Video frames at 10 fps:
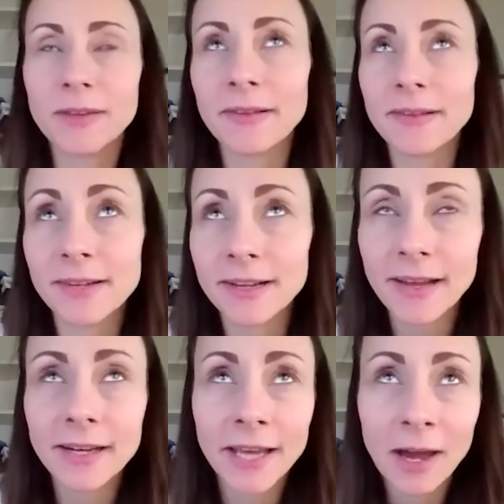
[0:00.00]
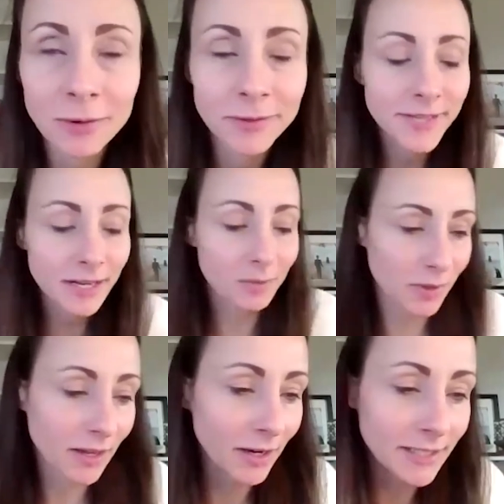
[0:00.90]
This isn't exactly how you said it,
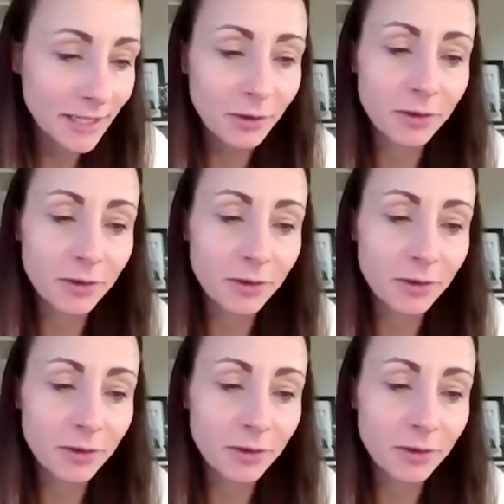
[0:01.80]
but the idea